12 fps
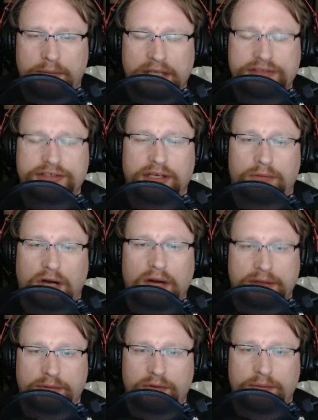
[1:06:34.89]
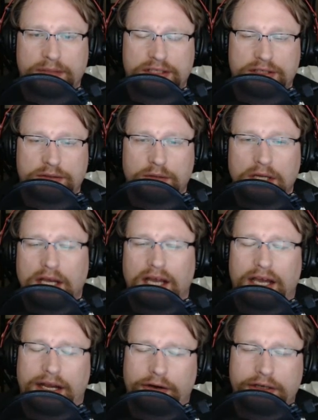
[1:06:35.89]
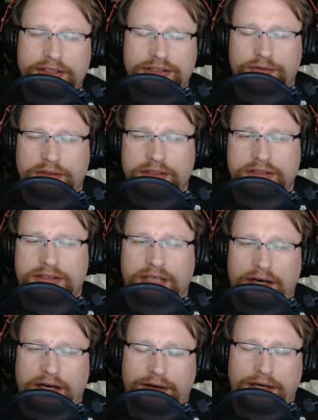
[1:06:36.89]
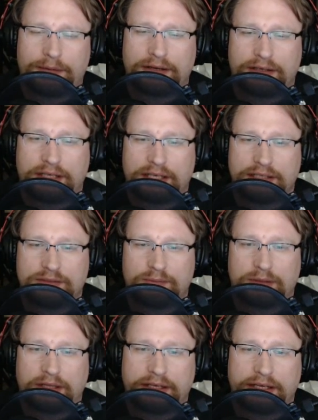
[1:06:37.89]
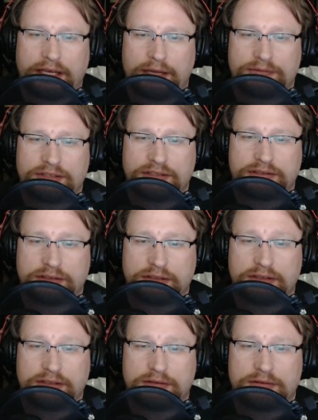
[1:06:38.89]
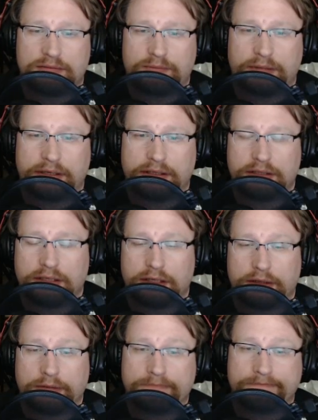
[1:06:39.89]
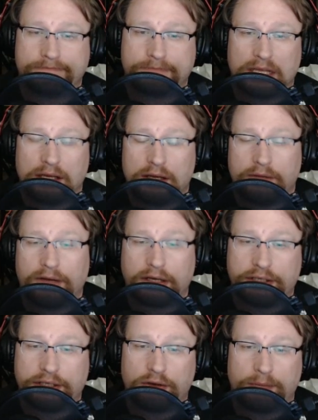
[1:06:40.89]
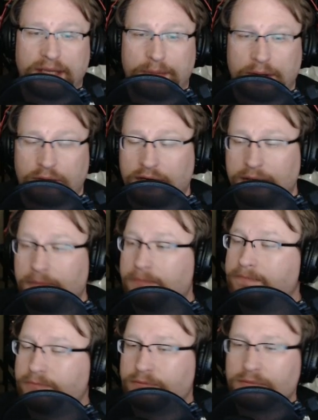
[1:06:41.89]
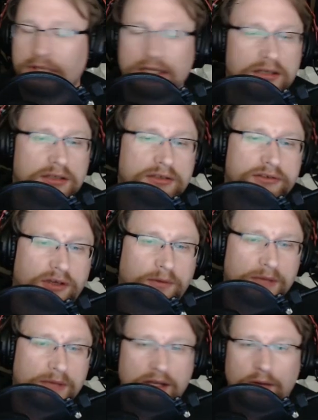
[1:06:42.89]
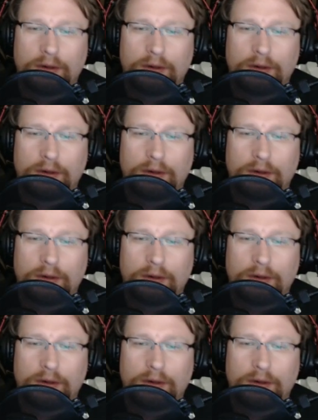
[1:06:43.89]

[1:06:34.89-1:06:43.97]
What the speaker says: And my son probably will be too. I know I just went into this tirade about kids playing games they shouldn't, but fuck you, I'm a hypocrite. So